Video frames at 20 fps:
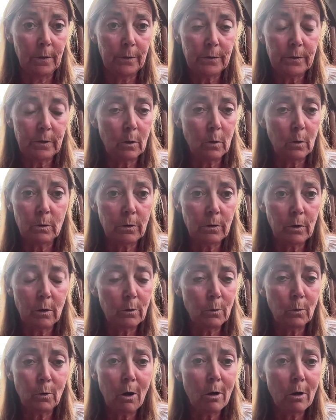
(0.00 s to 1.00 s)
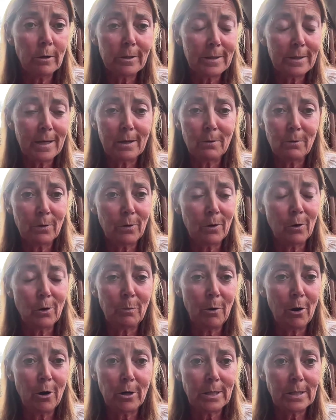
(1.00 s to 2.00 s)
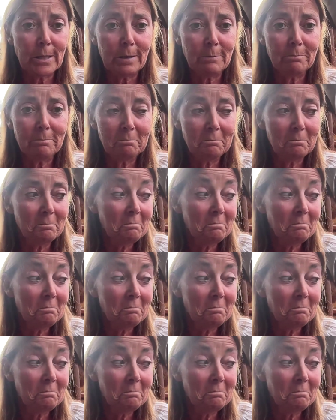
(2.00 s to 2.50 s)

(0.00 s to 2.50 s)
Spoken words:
So you can't say third party.